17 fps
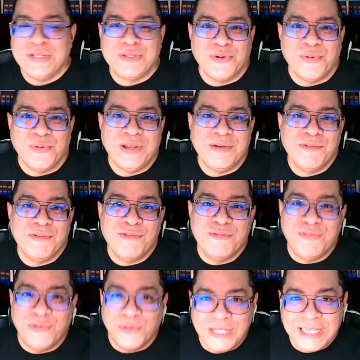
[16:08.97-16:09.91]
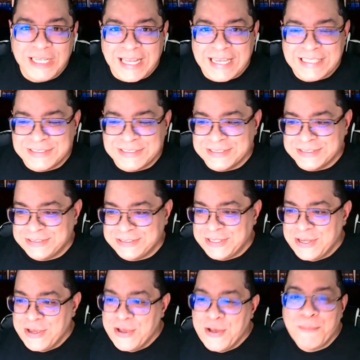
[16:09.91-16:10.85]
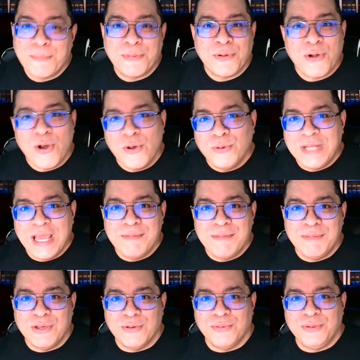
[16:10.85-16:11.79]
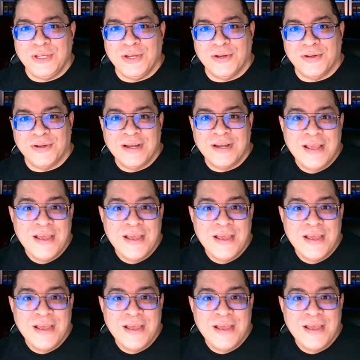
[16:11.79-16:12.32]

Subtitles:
through it. Fully licensed, pro debut year,